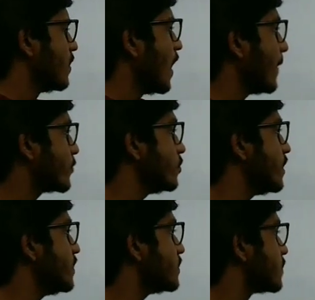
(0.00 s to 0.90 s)
up to
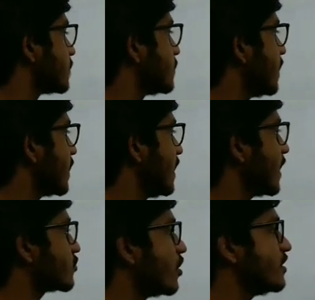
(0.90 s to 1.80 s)
this, that
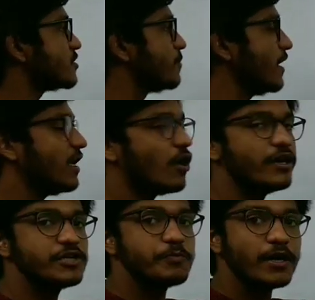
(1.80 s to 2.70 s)
electron is spinning
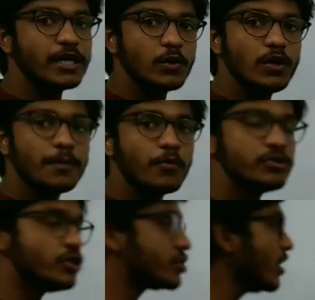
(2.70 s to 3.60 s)
on its particular
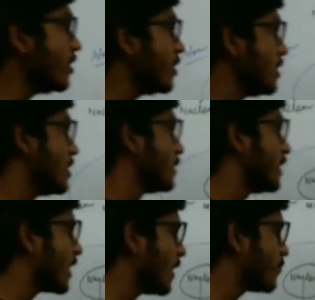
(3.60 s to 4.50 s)
position.
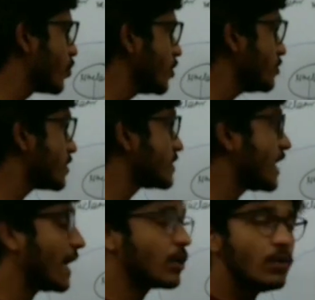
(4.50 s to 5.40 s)
They can produce the
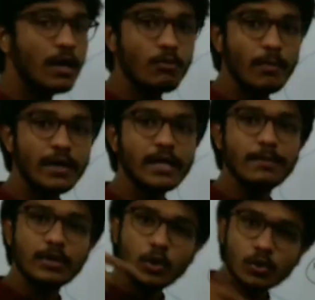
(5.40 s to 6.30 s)
angular
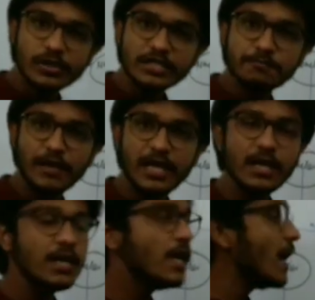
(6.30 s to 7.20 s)
momentum due to the
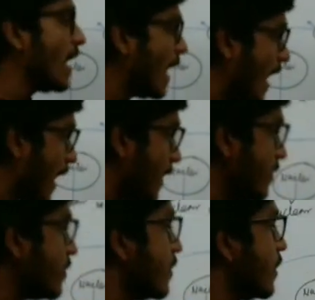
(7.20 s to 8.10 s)
spinning,
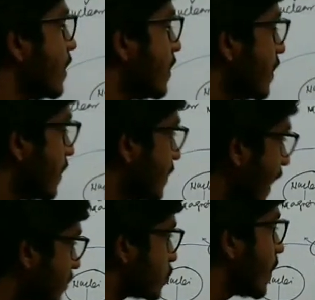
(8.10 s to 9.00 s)
and
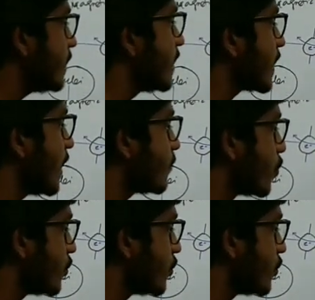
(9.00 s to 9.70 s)
that's why they can